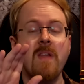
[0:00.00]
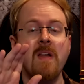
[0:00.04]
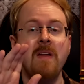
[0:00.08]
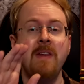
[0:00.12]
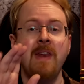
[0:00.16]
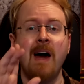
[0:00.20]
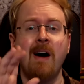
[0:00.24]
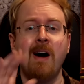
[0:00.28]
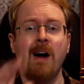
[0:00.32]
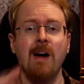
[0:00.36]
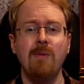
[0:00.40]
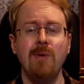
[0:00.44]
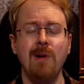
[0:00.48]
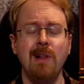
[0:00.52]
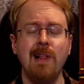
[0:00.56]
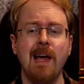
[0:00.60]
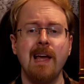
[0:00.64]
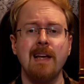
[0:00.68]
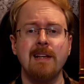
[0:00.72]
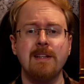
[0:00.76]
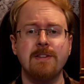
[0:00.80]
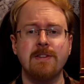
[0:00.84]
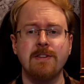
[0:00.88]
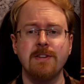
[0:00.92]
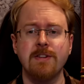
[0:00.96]
Now, I will
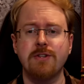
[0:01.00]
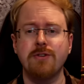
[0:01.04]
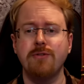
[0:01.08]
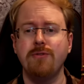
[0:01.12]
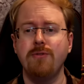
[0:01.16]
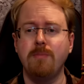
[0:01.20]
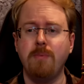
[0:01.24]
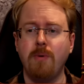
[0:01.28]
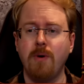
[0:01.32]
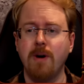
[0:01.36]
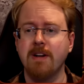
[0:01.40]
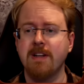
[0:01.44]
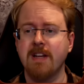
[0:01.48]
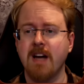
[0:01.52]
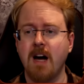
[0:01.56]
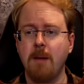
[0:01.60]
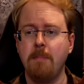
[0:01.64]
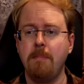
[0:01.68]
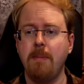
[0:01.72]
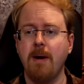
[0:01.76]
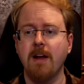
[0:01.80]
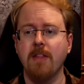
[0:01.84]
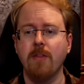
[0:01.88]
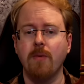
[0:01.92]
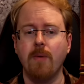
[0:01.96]
hasten to point
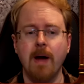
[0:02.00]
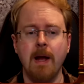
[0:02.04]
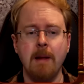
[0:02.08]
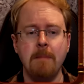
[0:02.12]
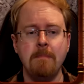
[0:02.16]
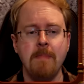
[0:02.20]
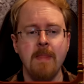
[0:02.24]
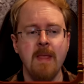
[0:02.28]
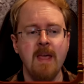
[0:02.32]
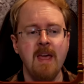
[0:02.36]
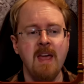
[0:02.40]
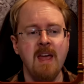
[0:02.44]
out, by the way,